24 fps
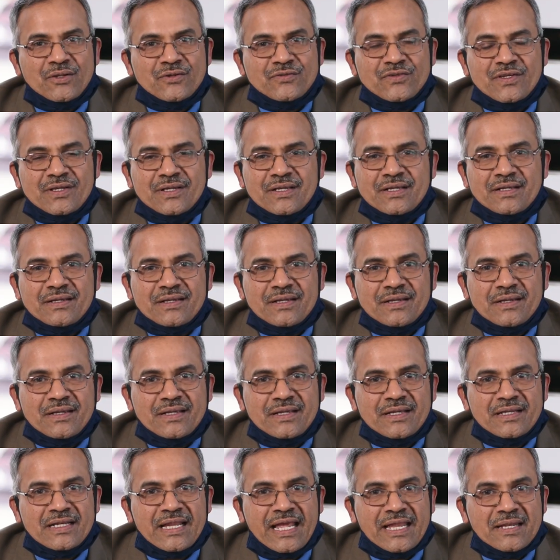You see,
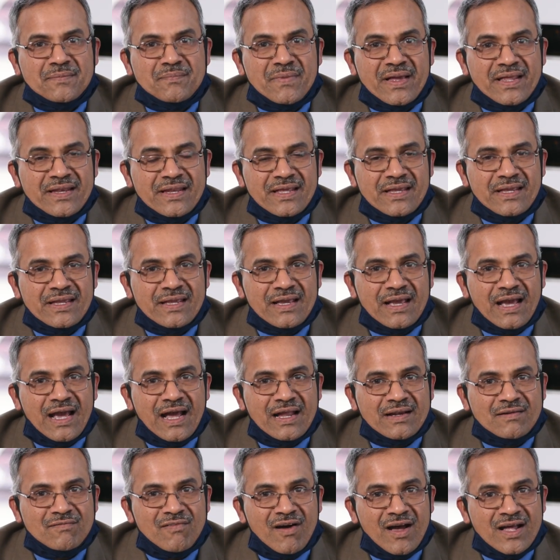in many
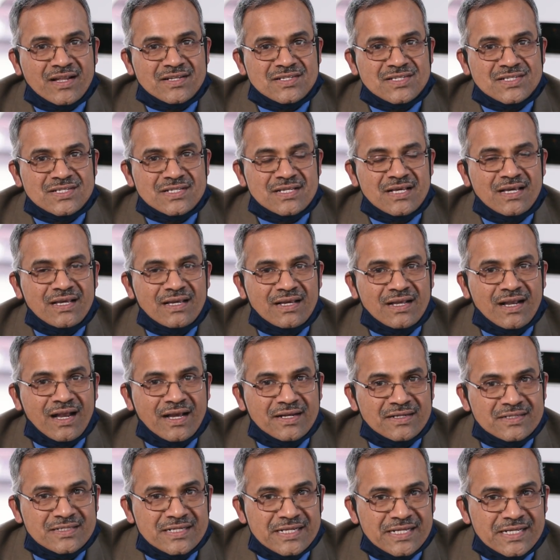advanced
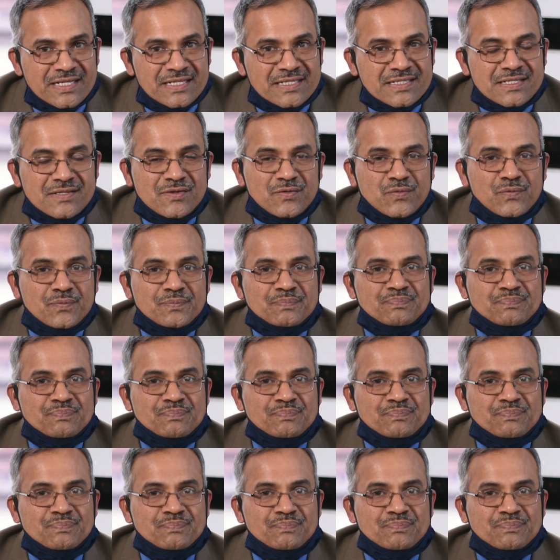countries,